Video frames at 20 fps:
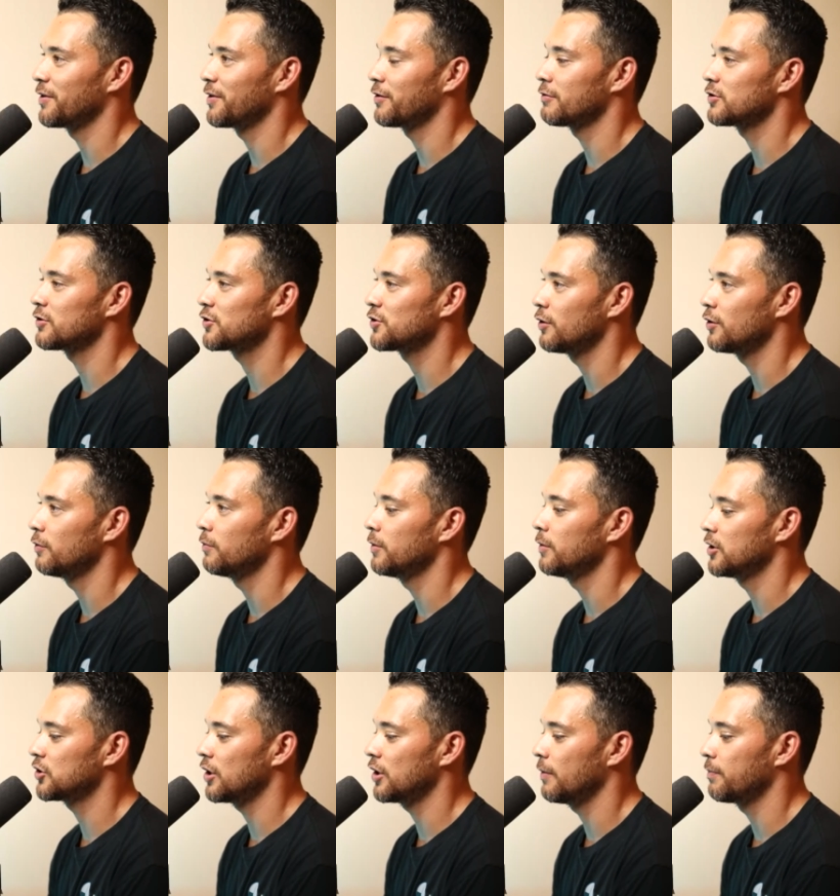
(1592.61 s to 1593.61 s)
There was so
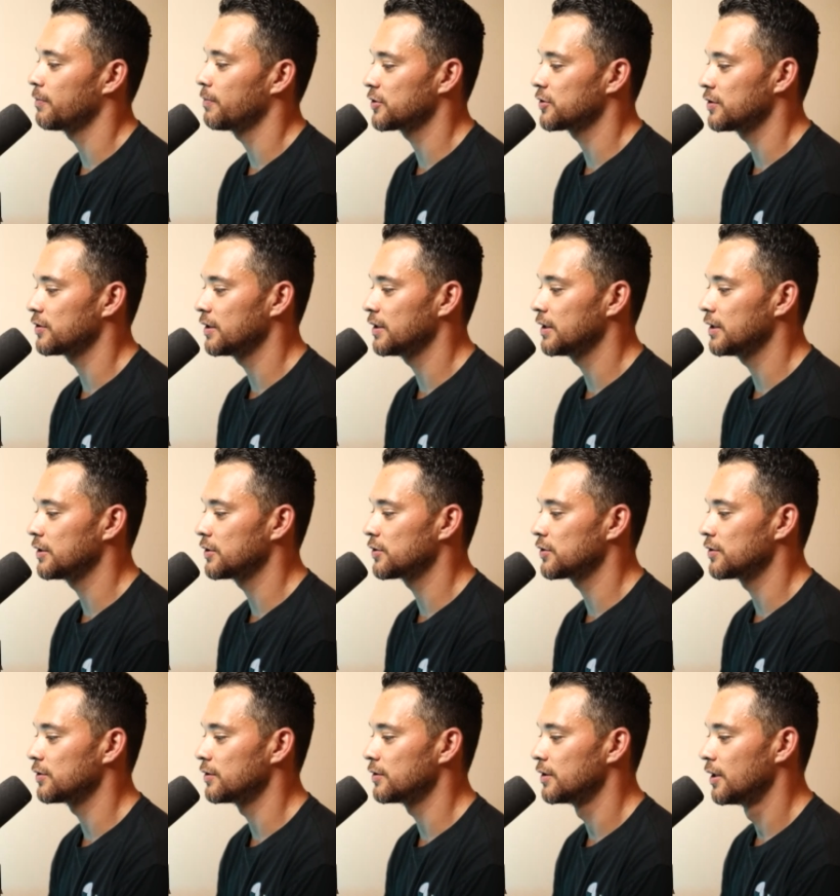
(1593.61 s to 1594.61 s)
much opportunity
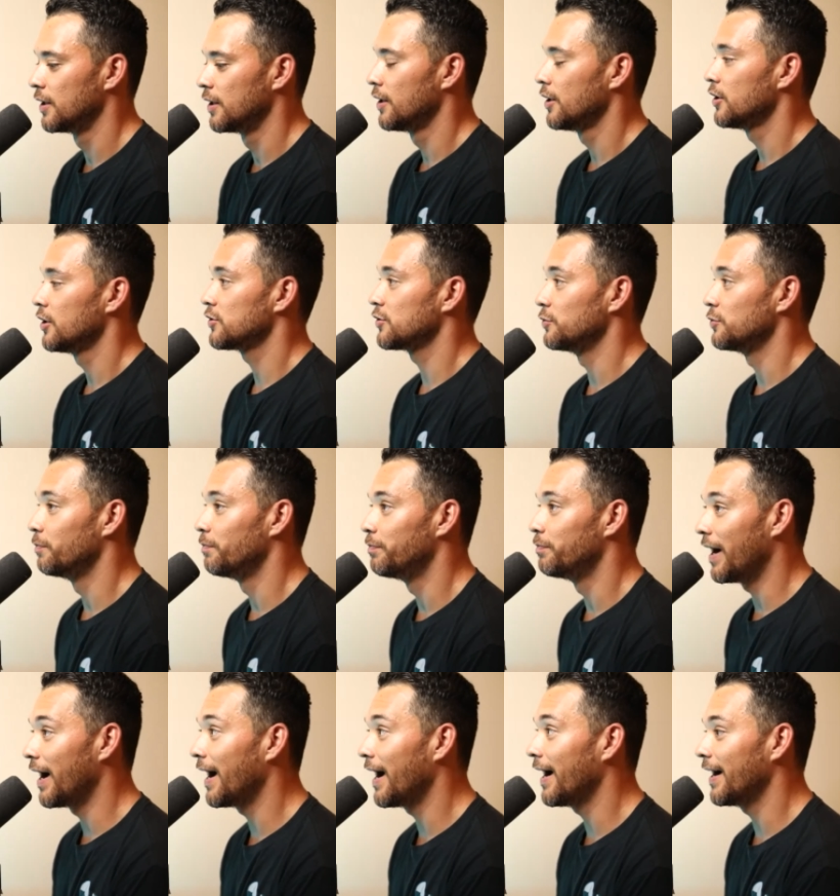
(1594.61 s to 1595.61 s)
to to
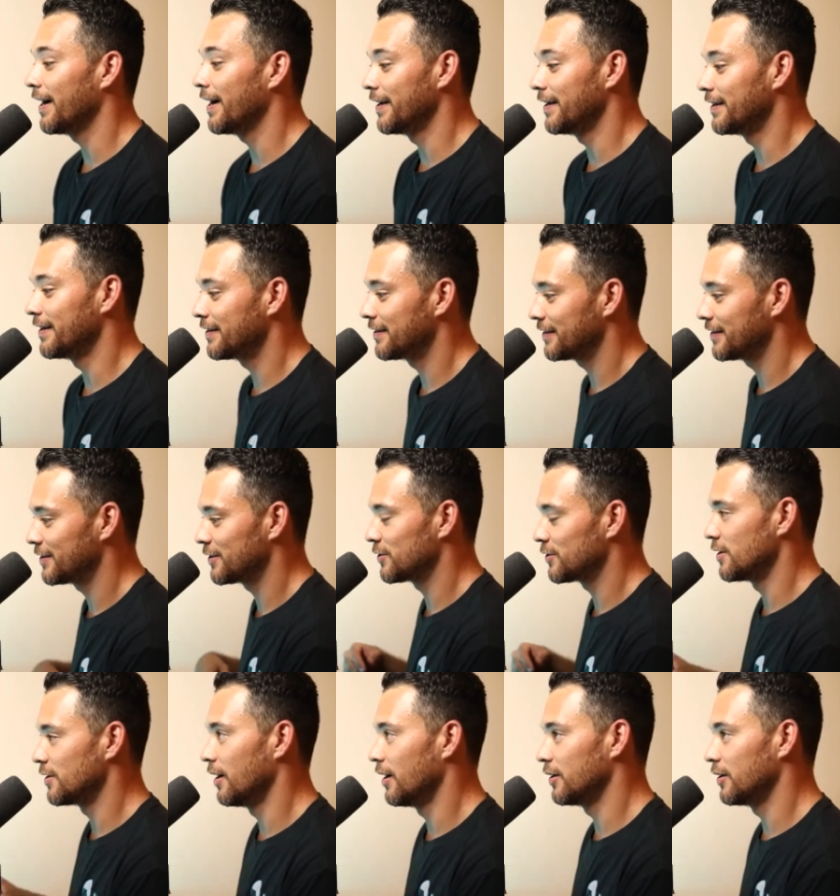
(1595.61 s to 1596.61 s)
buy
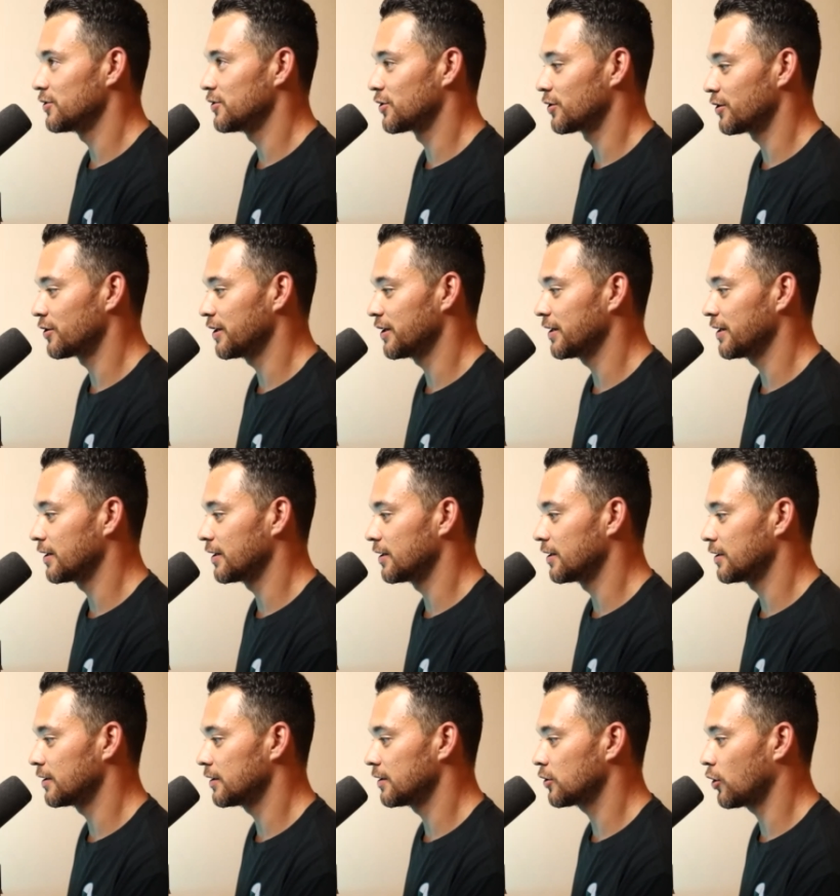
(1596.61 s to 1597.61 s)
uh, during
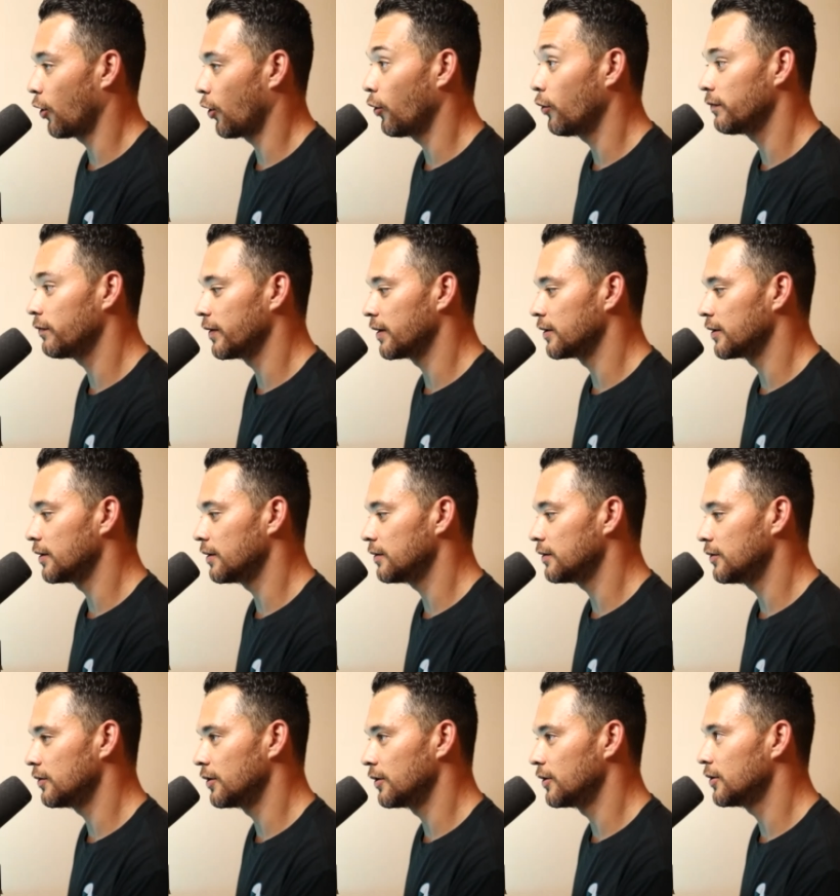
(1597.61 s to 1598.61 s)
COVID,
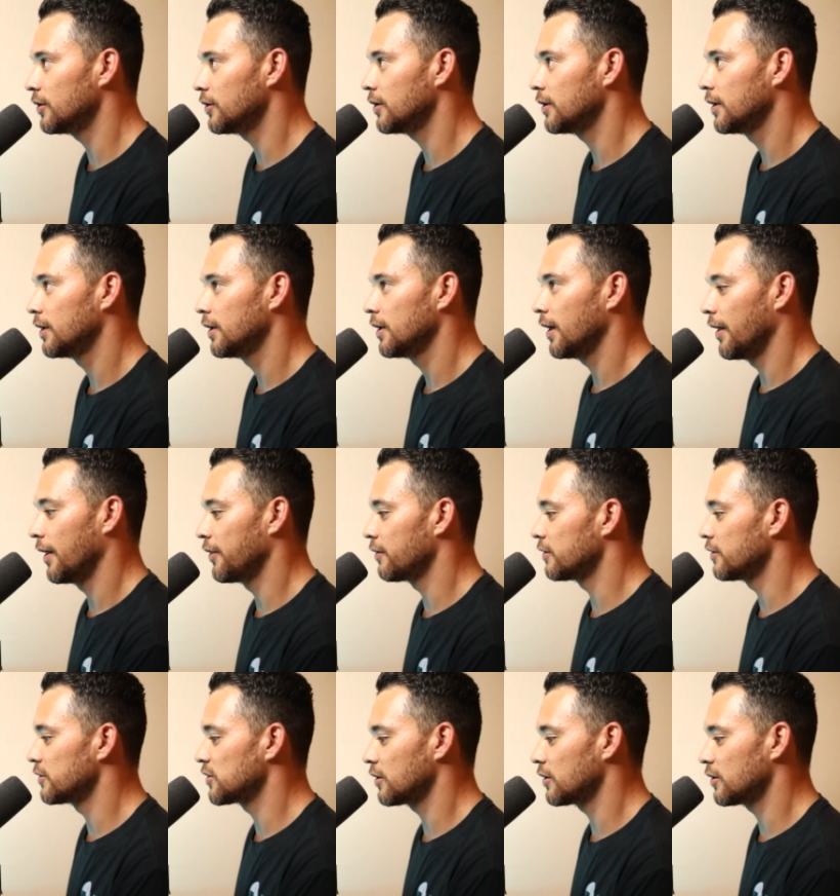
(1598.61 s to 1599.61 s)
you know, and there
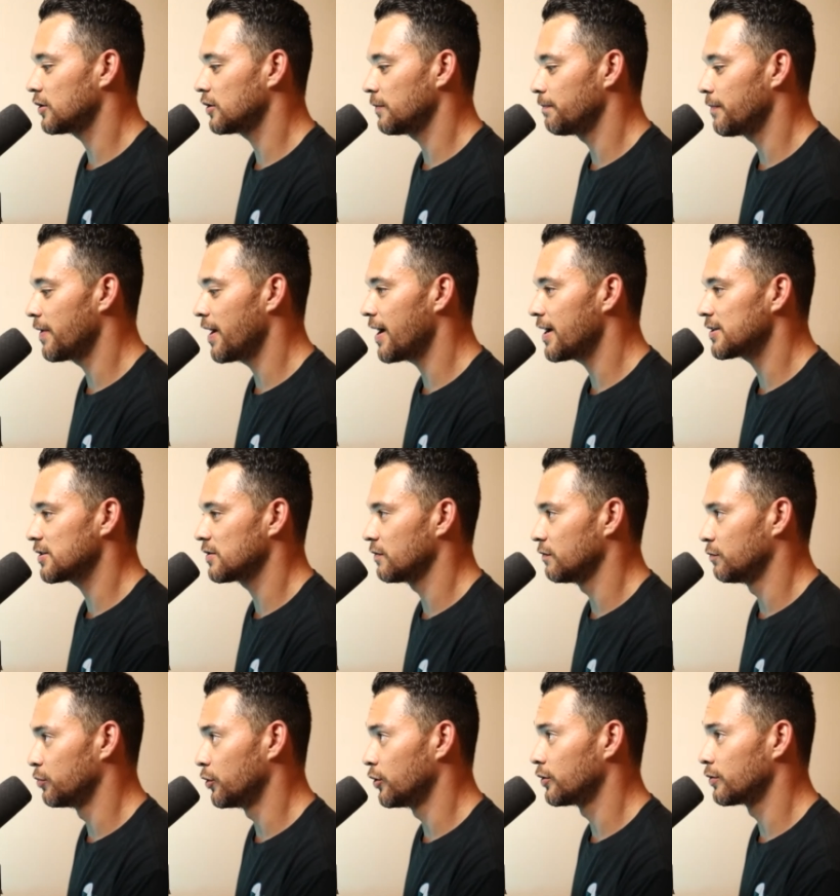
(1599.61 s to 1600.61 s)
is a massive
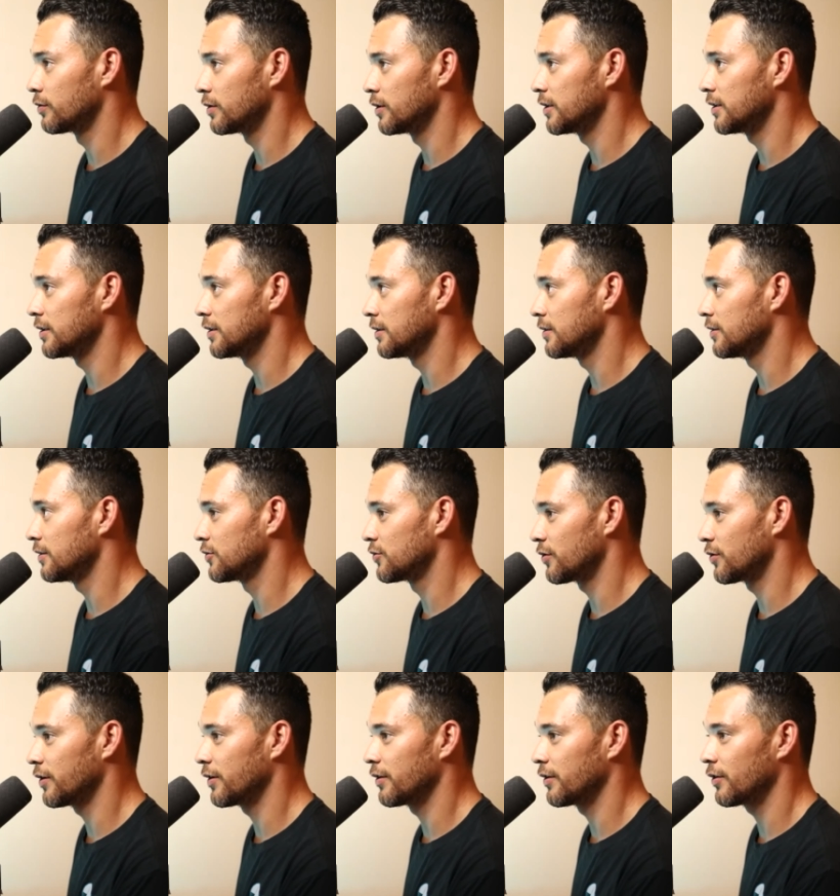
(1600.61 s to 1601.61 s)
bull run
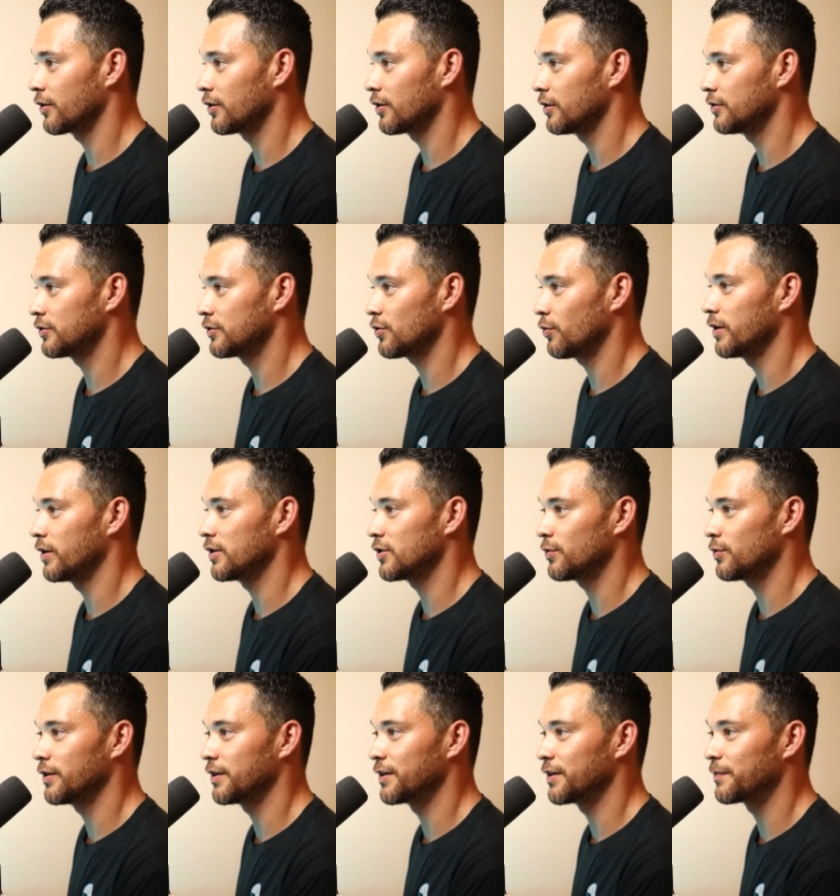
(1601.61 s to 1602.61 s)
during the
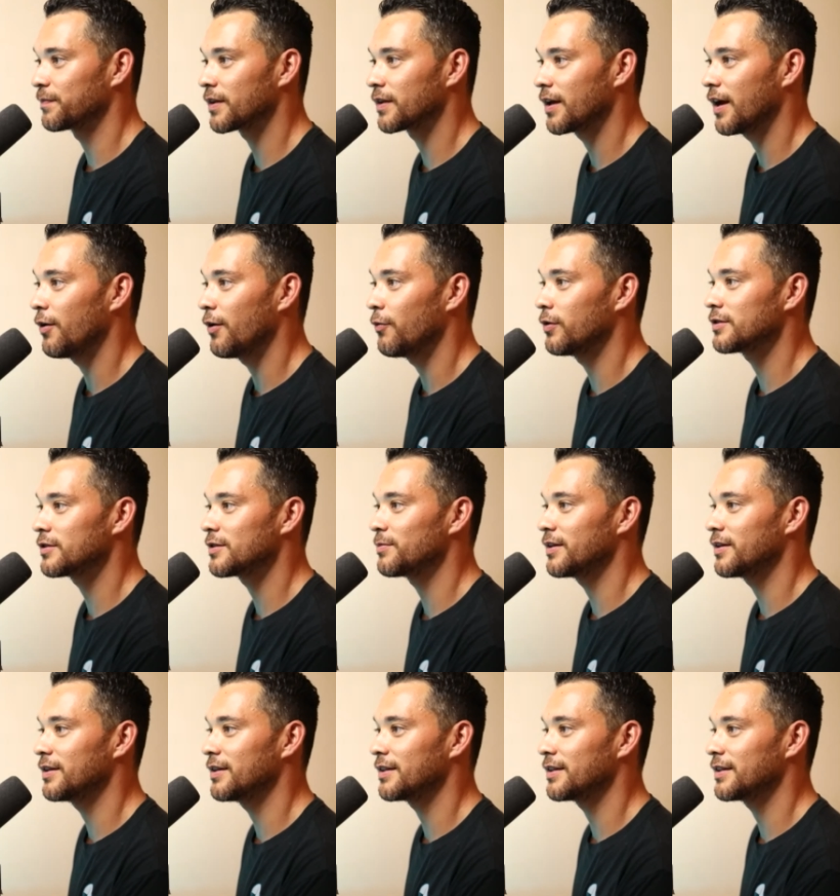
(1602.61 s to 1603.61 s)
2020. I want to
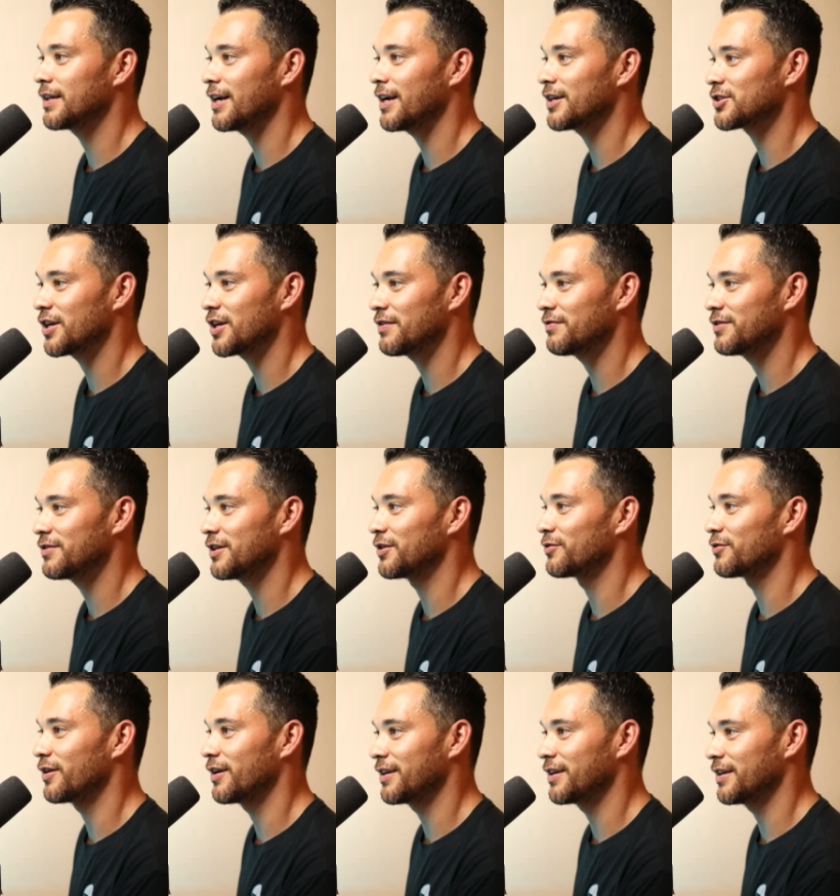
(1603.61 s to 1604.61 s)
be cash heavy and
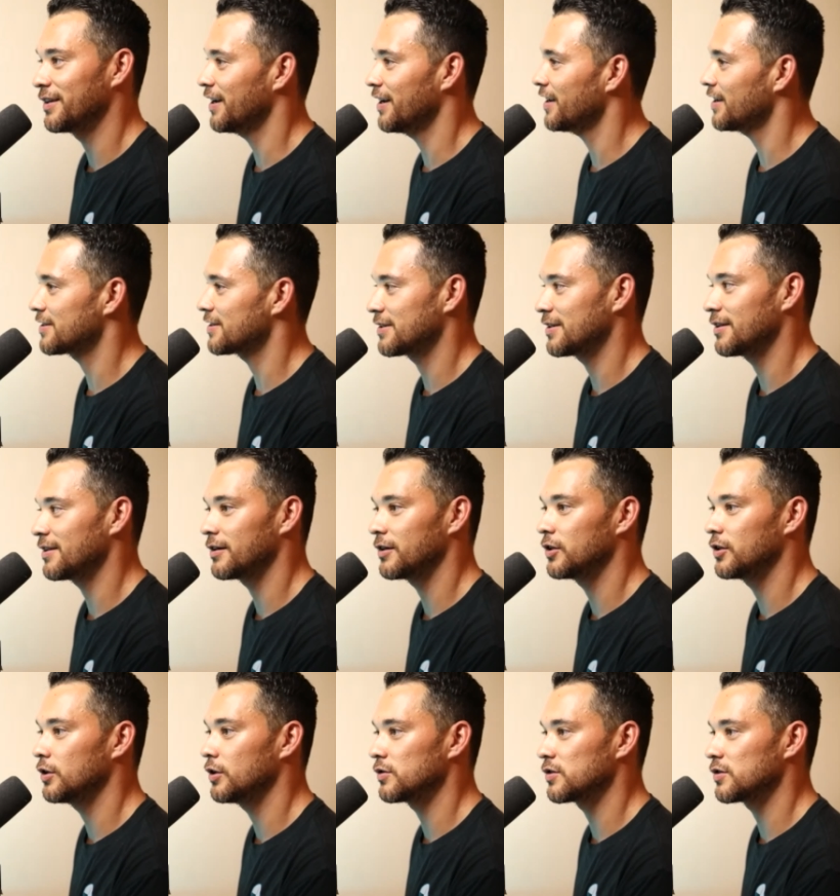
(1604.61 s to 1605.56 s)
ready. Yeah. yeah see, there you go.